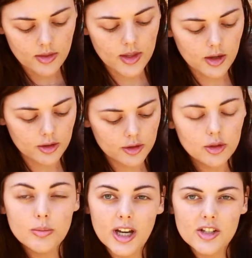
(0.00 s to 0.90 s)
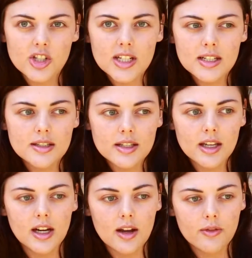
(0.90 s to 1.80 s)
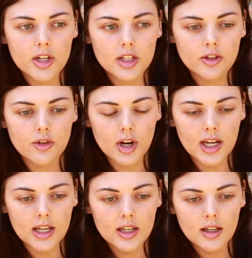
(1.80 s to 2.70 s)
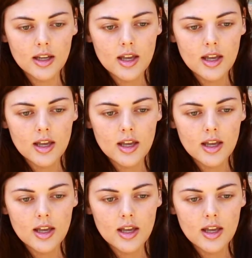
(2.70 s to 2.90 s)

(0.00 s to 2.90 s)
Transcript: There are two budgies, an African grey,